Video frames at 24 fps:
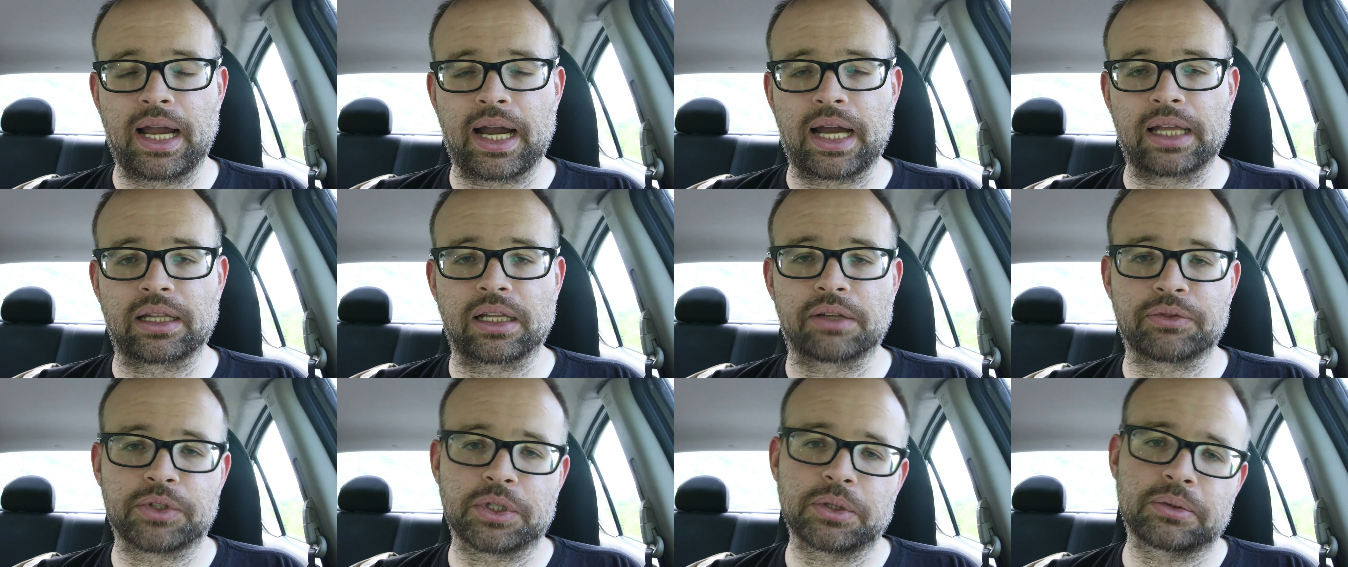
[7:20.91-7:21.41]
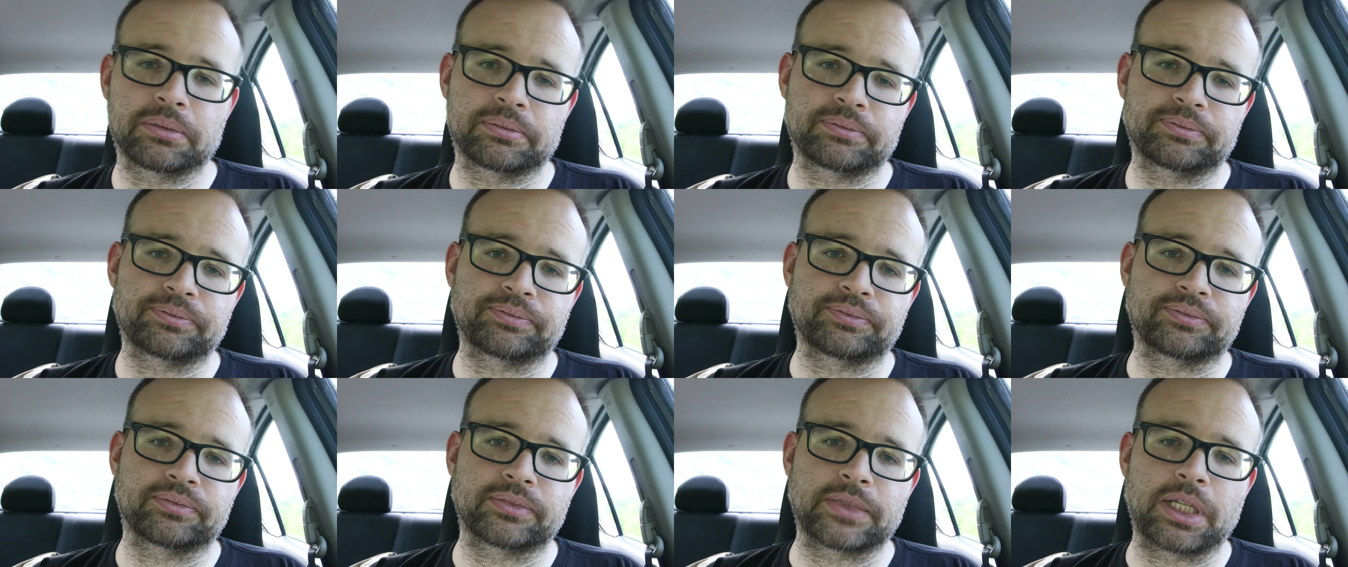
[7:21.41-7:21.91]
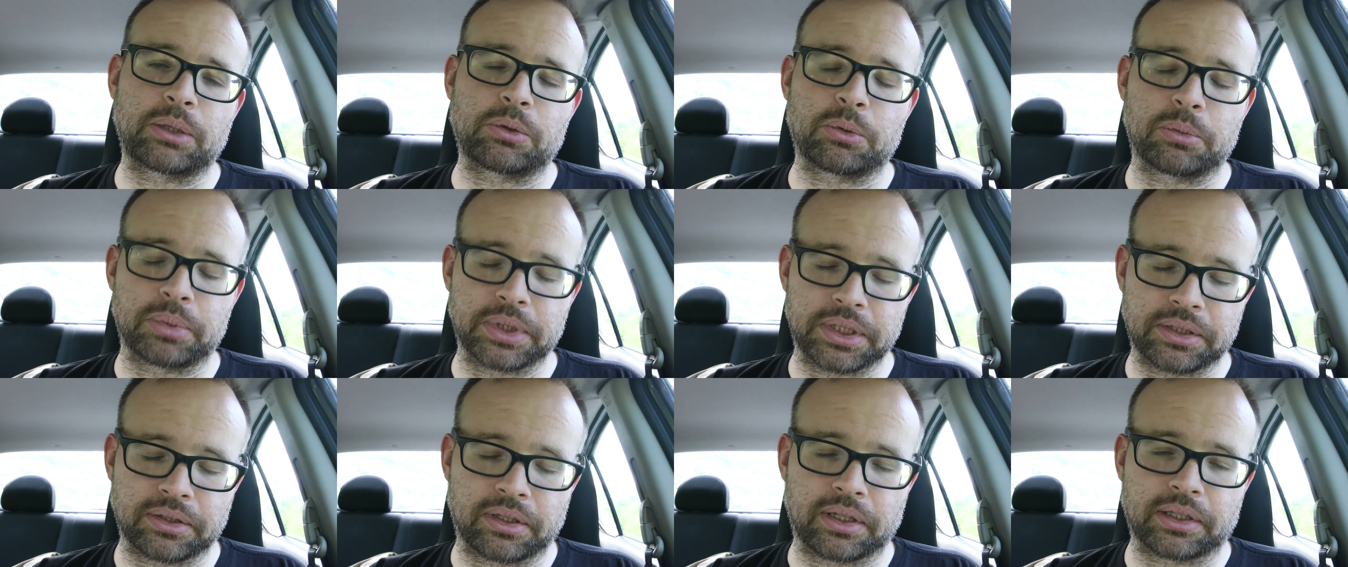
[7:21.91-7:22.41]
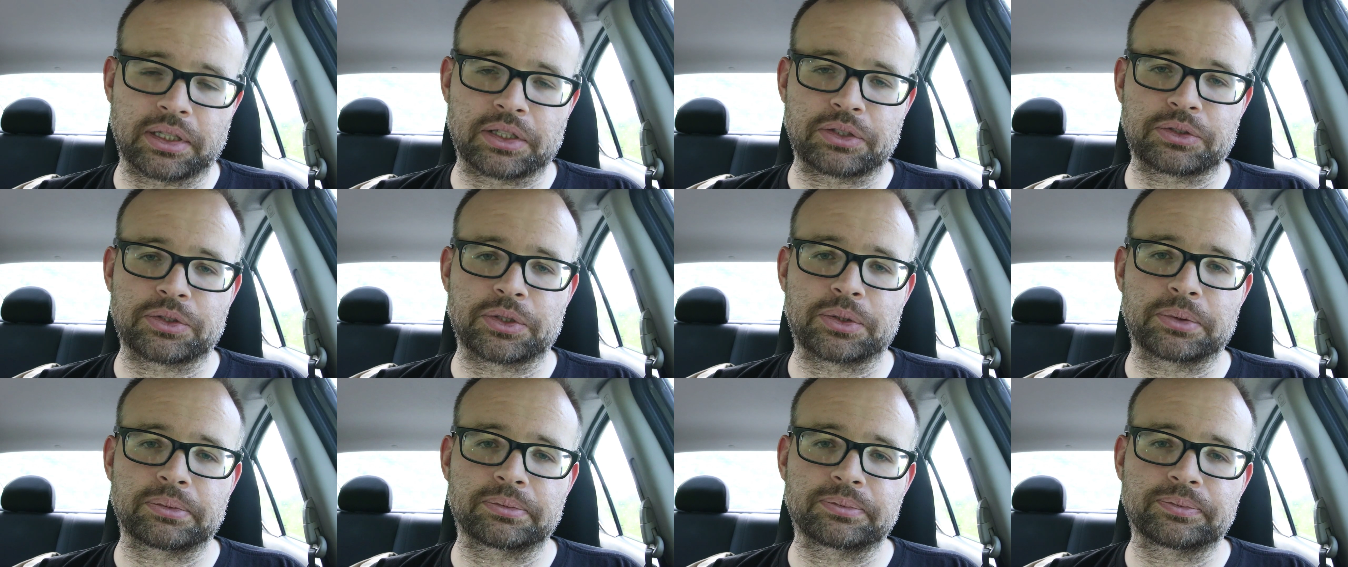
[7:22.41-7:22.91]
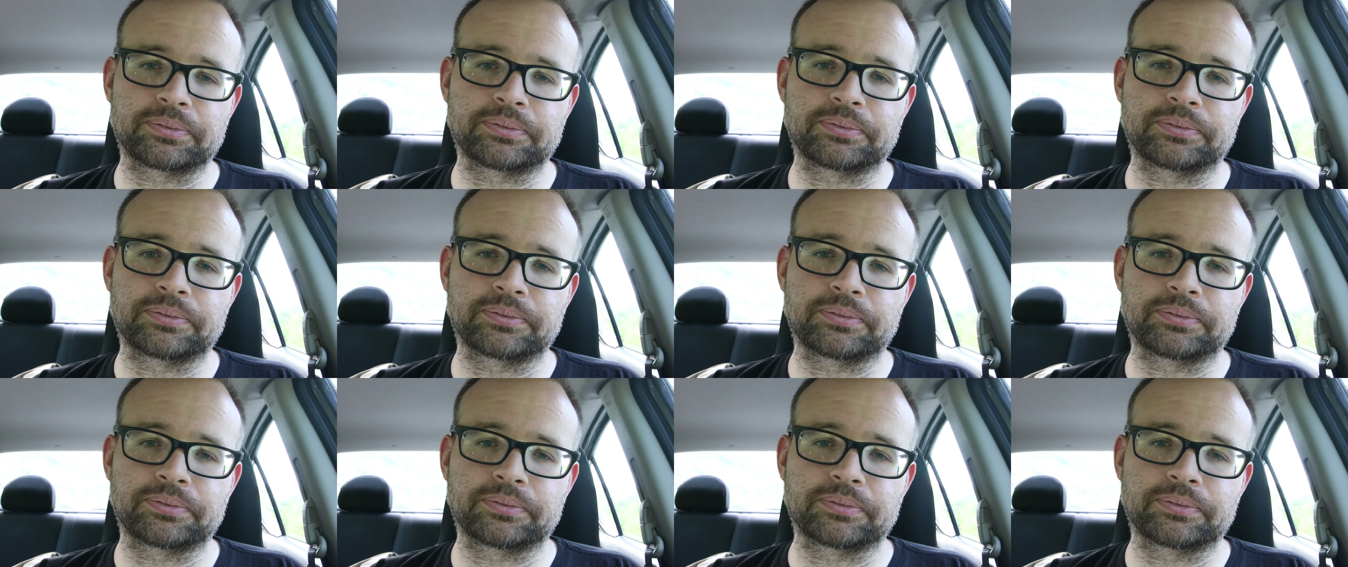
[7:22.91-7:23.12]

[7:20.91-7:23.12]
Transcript: I love you. I will be talking soon.